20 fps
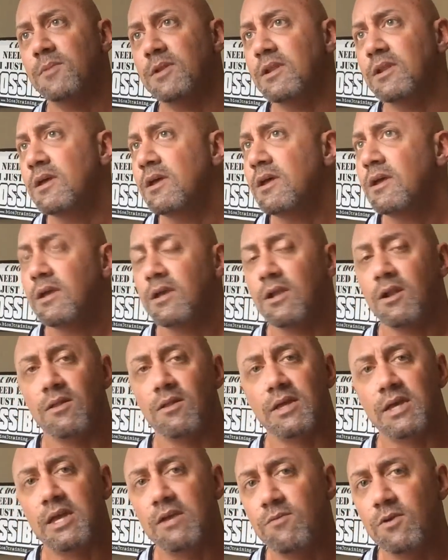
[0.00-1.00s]
and,
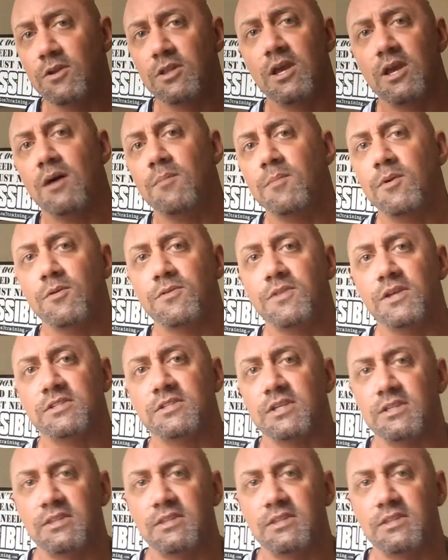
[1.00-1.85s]
he really helped me with this.